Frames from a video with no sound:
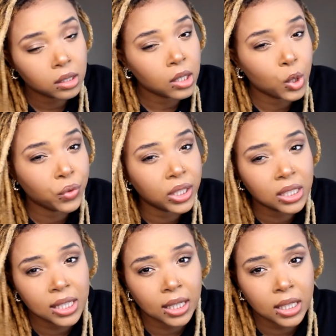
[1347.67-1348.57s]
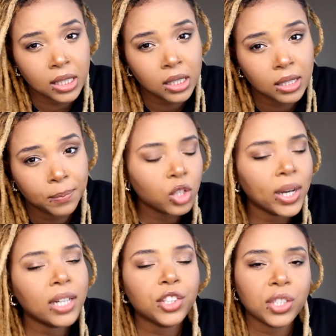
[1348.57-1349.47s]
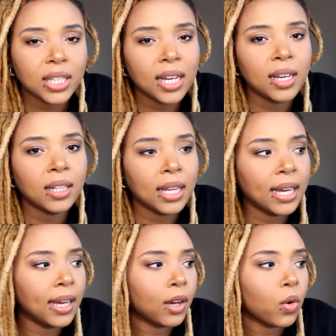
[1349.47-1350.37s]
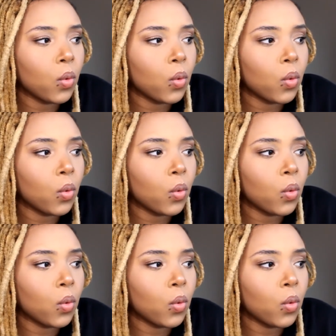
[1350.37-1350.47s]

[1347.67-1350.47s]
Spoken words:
COVID sickness. So I understand like